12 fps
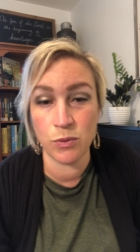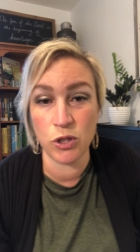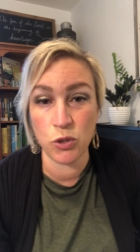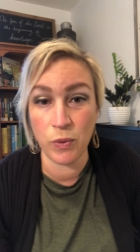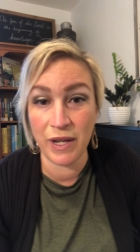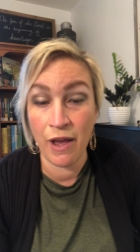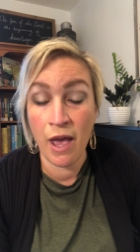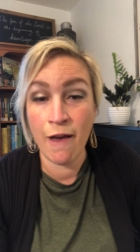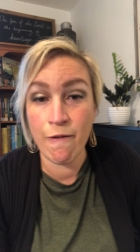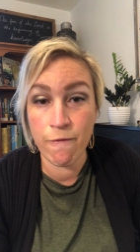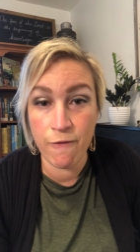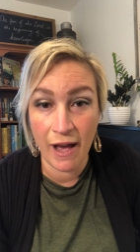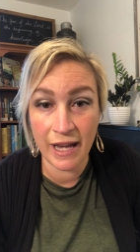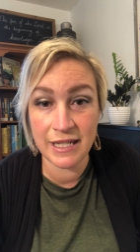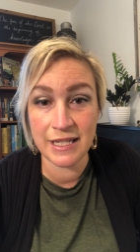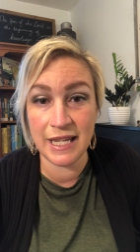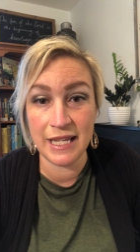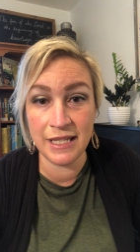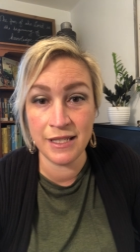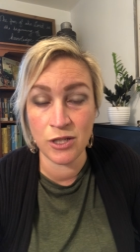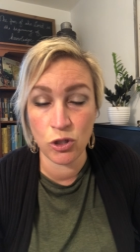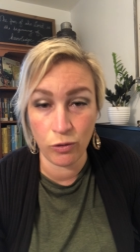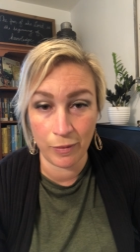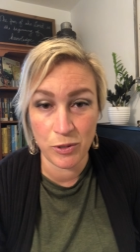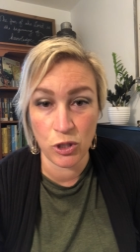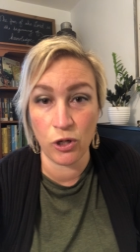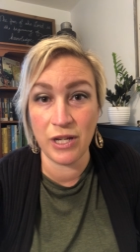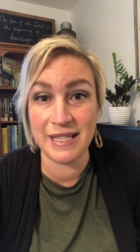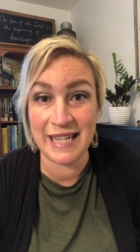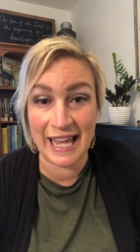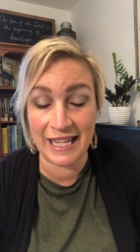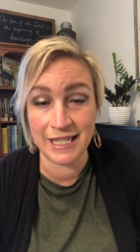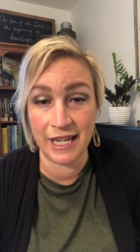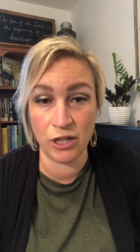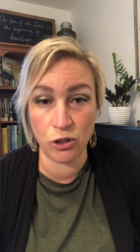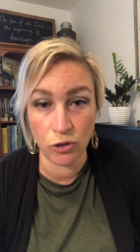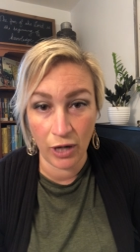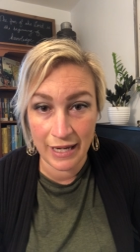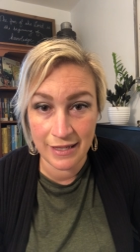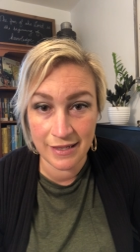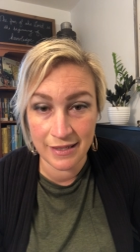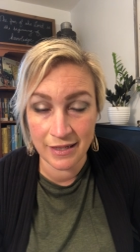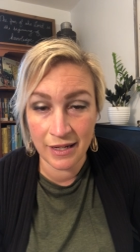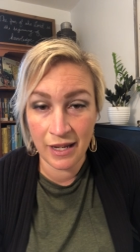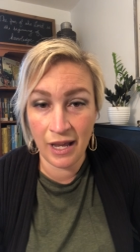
which we find in scripture is antichrist.